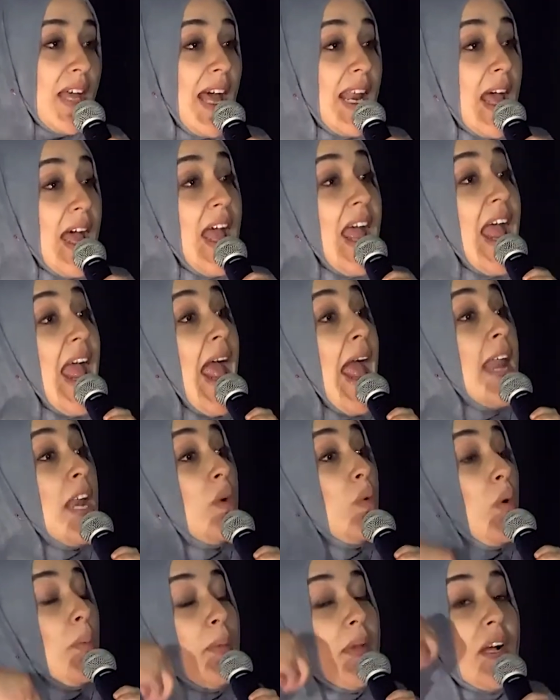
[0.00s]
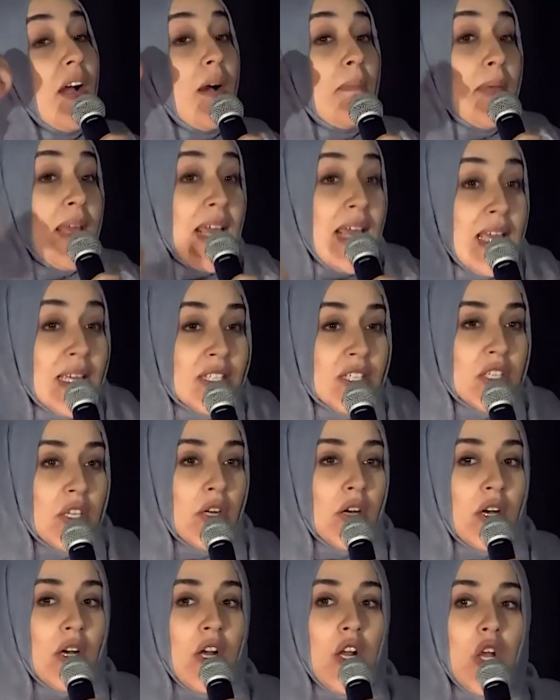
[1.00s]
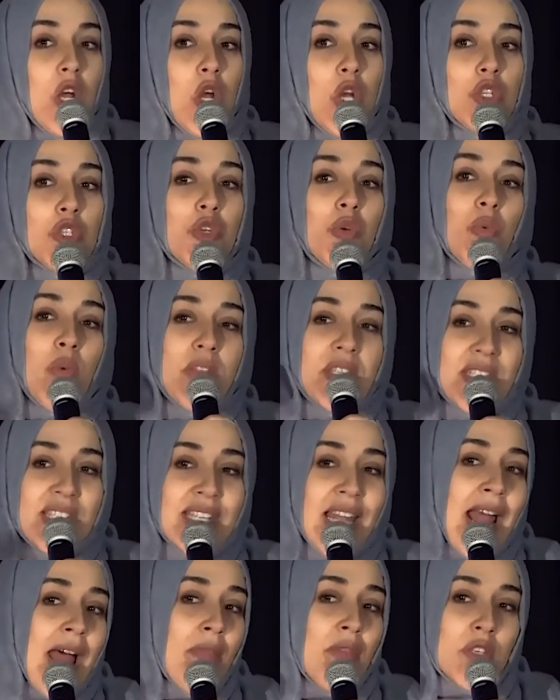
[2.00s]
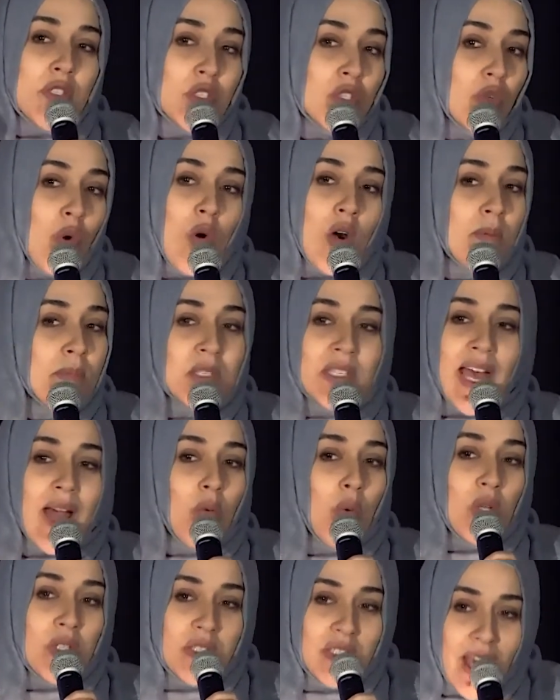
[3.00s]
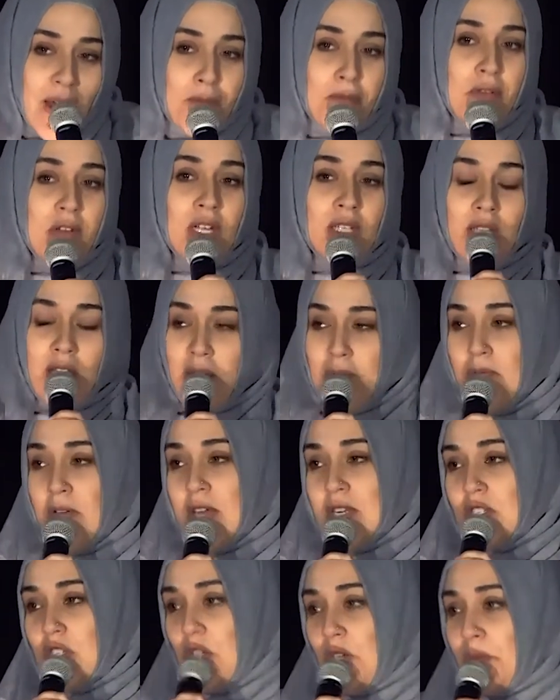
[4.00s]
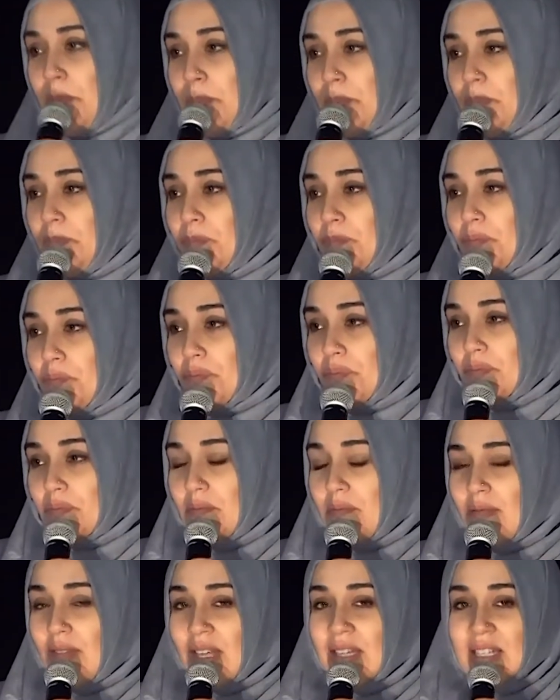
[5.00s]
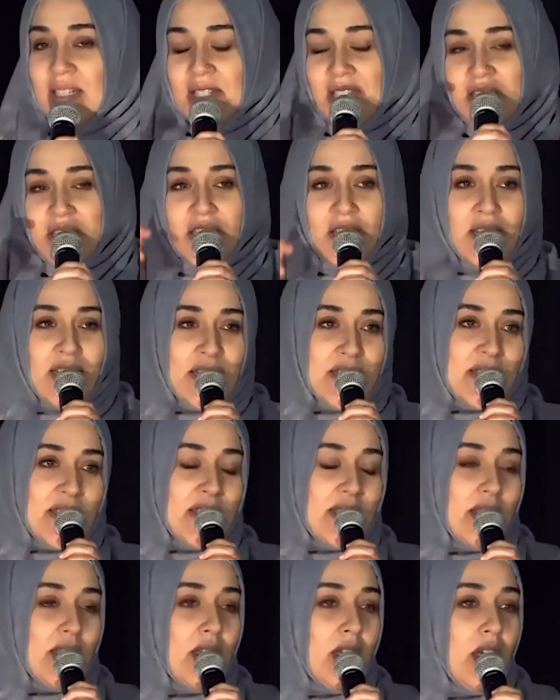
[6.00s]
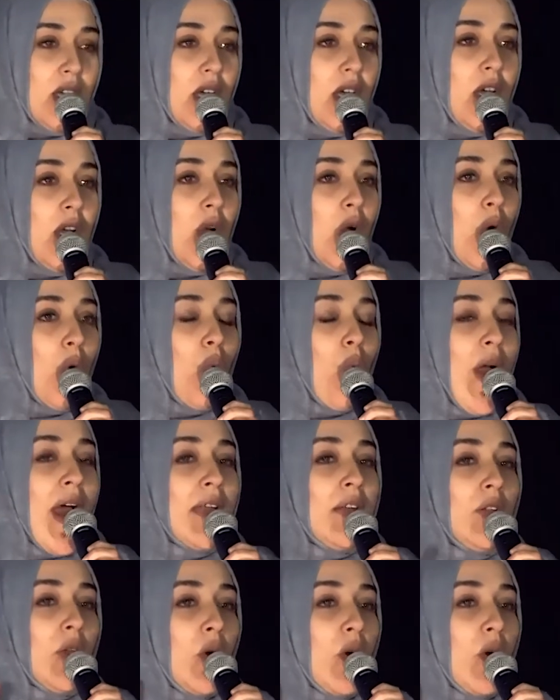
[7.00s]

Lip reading: wa ta'ala, and it will become easier to withstand the storms that will definitely face you. Listen to this. When